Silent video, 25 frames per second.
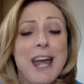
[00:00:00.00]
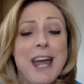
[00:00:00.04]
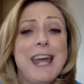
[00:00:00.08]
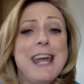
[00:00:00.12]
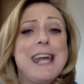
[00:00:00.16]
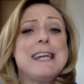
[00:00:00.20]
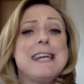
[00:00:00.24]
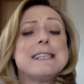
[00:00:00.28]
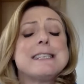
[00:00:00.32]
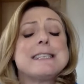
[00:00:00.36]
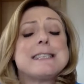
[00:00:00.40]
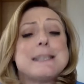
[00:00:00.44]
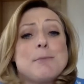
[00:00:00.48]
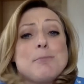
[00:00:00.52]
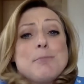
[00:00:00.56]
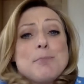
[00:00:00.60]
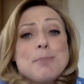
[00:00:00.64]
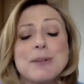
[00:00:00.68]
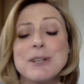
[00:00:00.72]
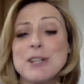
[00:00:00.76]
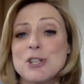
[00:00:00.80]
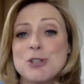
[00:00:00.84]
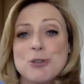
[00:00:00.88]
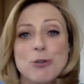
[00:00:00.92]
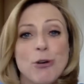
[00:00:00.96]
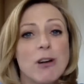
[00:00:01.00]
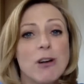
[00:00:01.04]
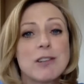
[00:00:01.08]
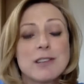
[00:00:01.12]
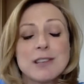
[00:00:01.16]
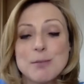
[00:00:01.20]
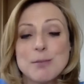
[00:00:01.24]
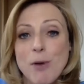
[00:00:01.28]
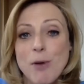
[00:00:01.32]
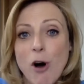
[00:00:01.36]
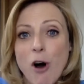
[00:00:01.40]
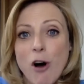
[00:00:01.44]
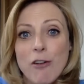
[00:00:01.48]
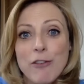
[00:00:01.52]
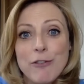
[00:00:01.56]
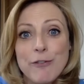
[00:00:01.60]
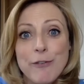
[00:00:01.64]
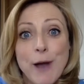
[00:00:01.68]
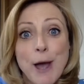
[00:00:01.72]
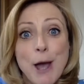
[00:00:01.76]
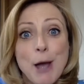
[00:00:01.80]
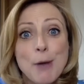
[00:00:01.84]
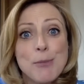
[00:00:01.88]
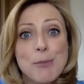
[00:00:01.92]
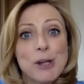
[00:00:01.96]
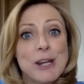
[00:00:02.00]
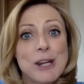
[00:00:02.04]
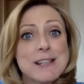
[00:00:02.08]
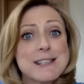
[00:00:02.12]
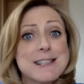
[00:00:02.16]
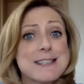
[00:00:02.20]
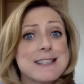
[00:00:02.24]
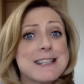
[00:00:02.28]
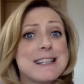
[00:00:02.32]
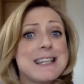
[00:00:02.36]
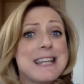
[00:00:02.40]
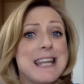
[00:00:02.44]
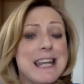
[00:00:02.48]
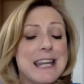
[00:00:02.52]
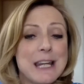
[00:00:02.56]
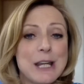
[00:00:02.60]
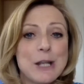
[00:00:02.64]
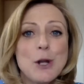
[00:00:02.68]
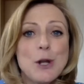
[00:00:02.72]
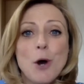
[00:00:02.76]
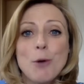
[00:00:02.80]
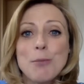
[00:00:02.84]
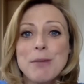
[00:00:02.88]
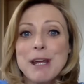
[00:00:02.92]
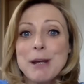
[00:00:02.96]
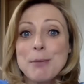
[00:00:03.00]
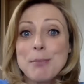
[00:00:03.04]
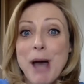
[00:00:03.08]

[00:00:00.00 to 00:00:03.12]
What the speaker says: It simply shrugged them off, because as an economic